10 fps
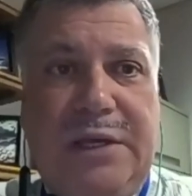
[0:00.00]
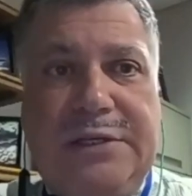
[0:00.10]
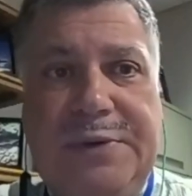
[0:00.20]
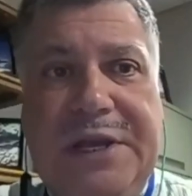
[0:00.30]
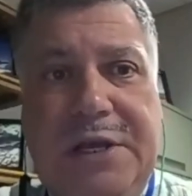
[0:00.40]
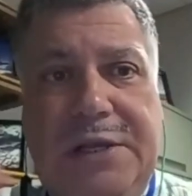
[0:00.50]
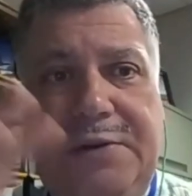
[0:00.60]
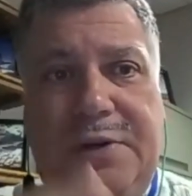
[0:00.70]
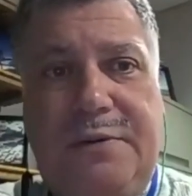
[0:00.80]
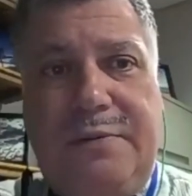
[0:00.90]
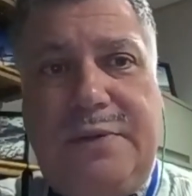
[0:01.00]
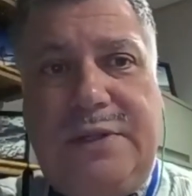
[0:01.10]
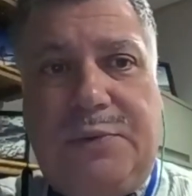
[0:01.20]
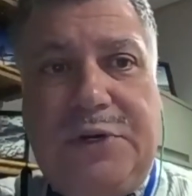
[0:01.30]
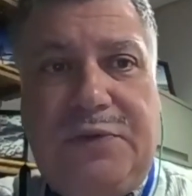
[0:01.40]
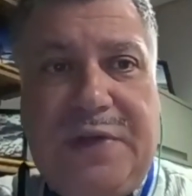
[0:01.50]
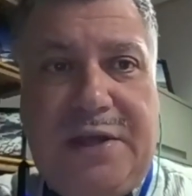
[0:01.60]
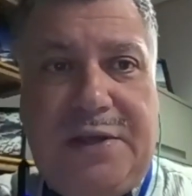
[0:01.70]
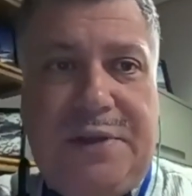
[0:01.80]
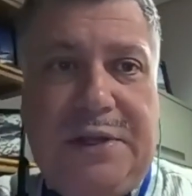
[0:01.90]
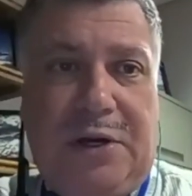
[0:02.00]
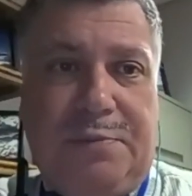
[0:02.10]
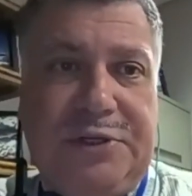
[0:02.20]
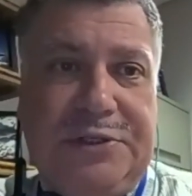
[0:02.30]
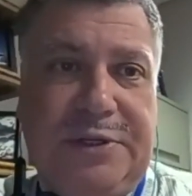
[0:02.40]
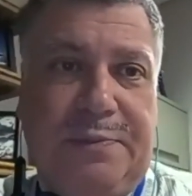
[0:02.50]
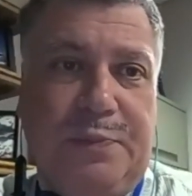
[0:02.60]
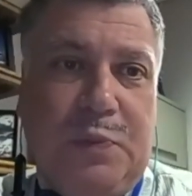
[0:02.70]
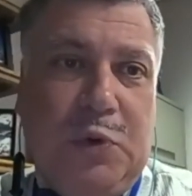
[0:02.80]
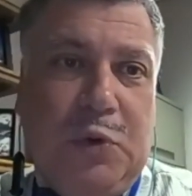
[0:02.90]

So he concluded that the real value of the alarm system